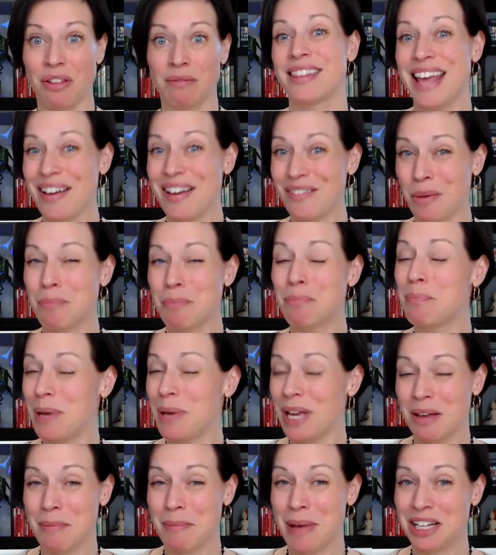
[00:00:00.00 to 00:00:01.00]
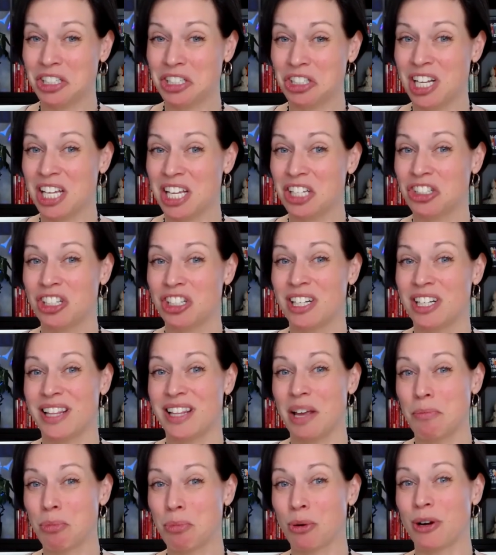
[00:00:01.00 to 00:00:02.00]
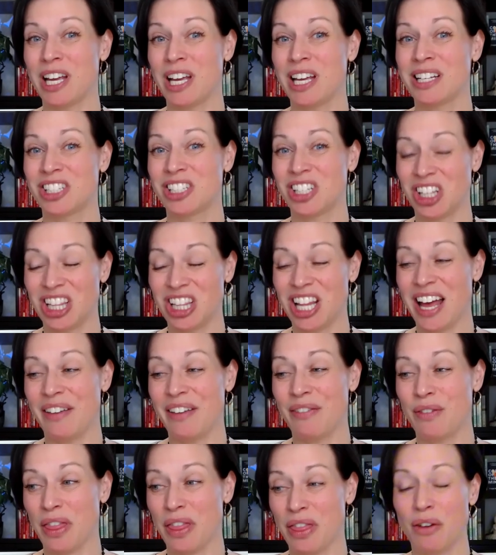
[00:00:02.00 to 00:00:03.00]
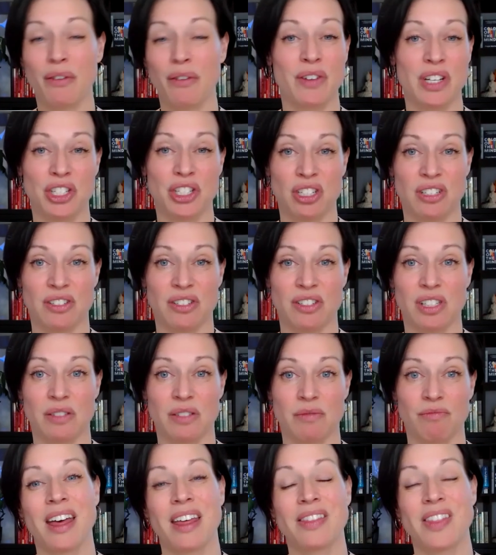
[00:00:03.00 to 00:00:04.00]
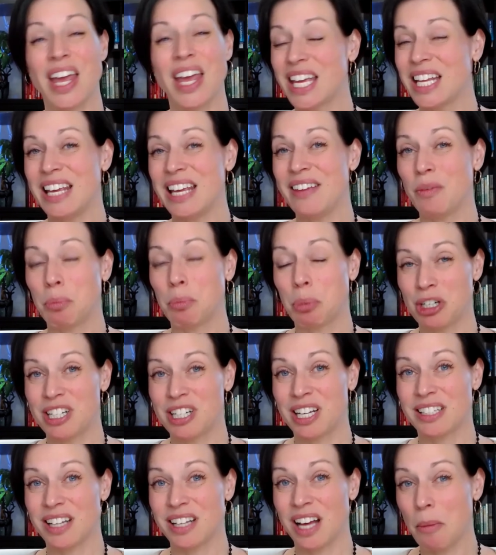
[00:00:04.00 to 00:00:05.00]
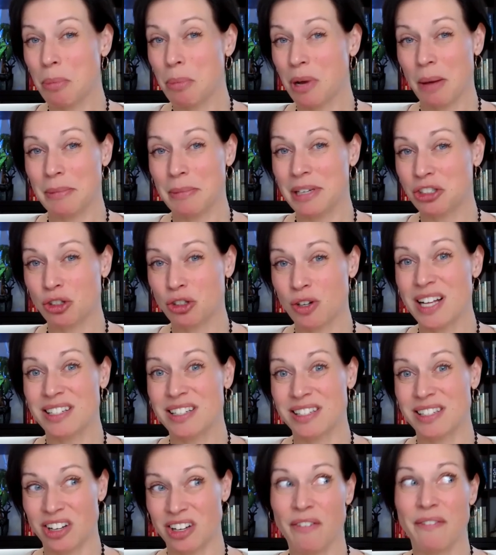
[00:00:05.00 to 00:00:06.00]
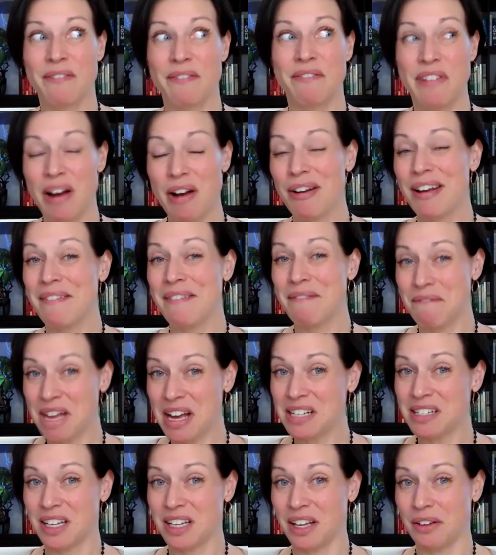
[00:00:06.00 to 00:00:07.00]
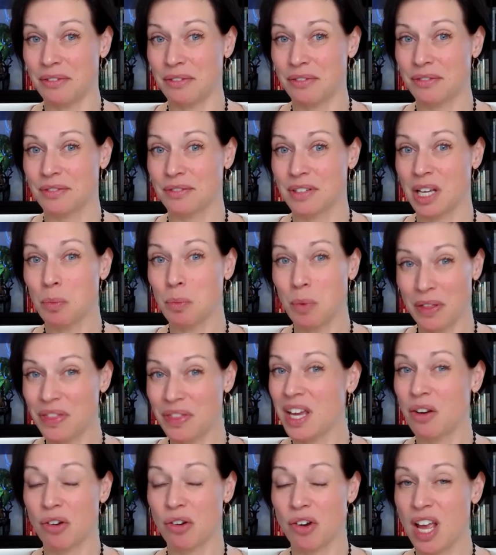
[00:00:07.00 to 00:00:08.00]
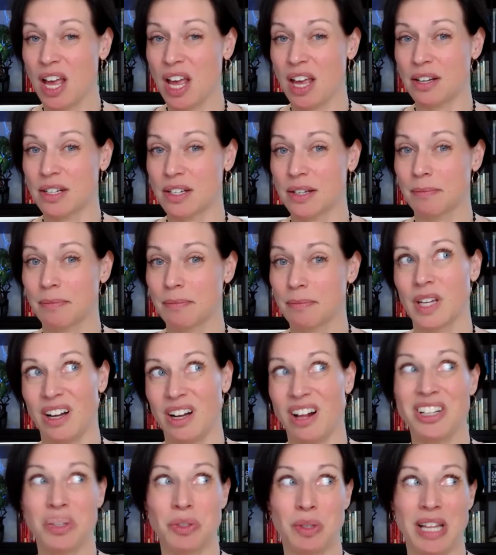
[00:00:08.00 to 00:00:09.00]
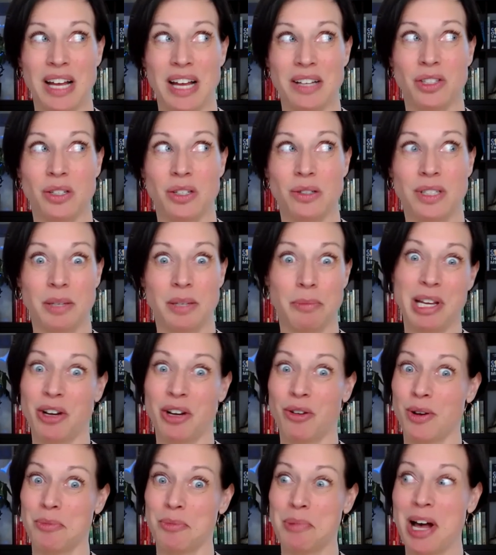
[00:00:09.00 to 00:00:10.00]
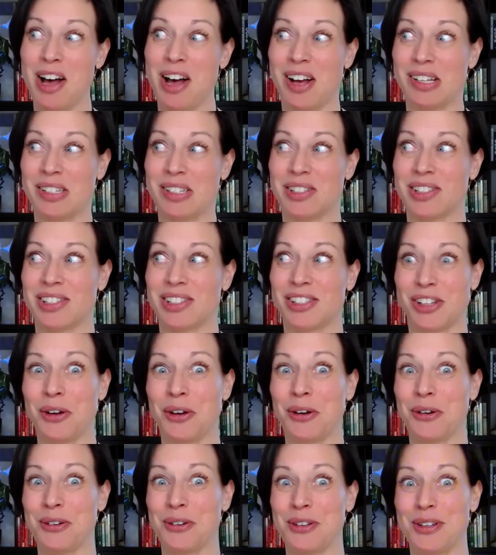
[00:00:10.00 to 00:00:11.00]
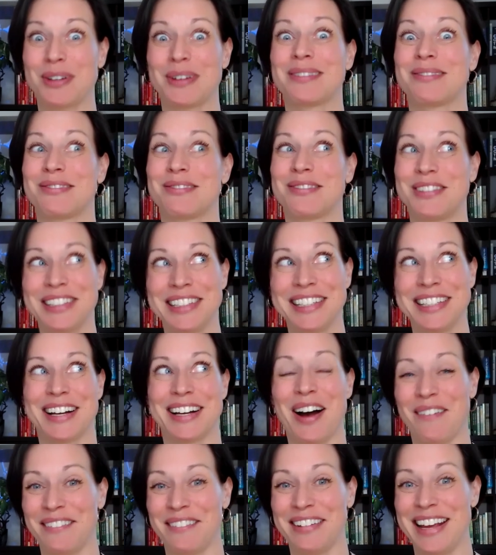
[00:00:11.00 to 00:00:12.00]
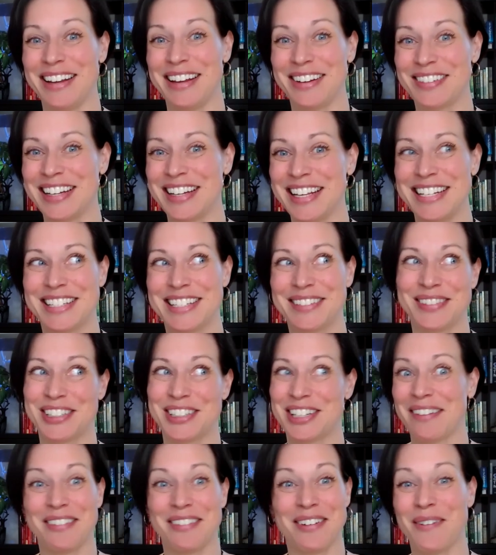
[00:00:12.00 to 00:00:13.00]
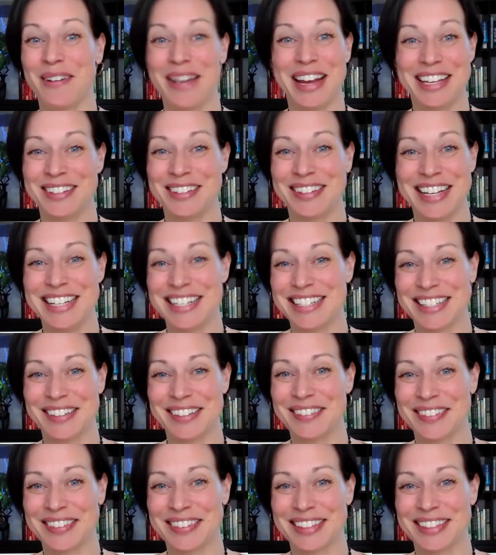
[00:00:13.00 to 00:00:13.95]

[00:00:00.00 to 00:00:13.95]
They have a big imagination and they bring to life their visions. They can even predict upcoming trends and are very inventive in what they create. It also allows you to be your own boss, so you can really accommodate your needs in whichever way you need to.